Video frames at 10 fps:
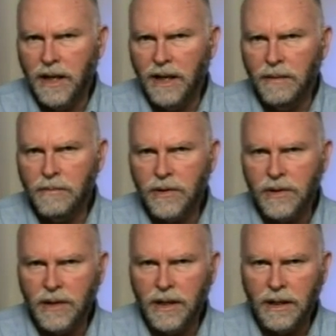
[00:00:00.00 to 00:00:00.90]

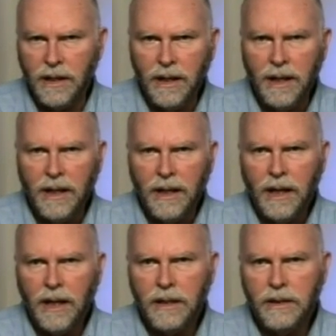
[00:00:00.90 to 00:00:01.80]
teams uh,
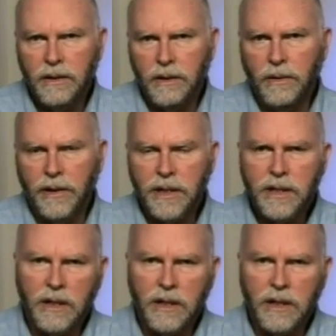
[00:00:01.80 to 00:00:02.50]
uh, to do this.